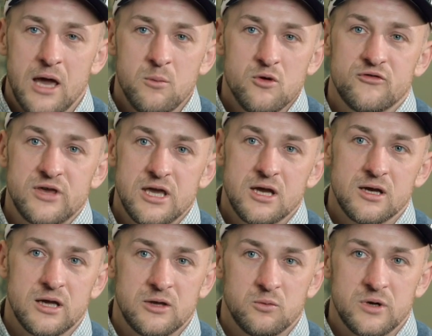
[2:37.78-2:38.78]
I move here
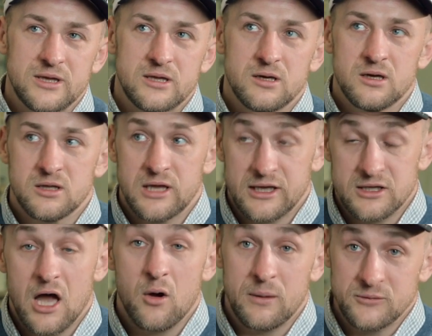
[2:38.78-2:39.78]
and when uh, like
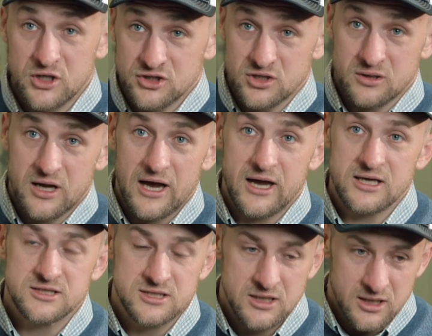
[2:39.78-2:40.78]
now I'm teaching
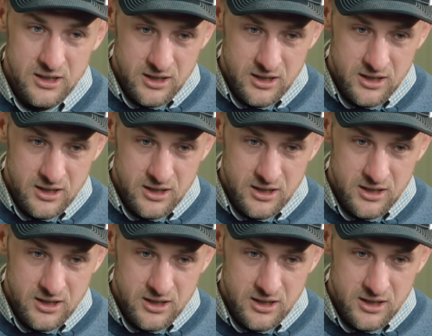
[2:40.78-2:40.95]
guys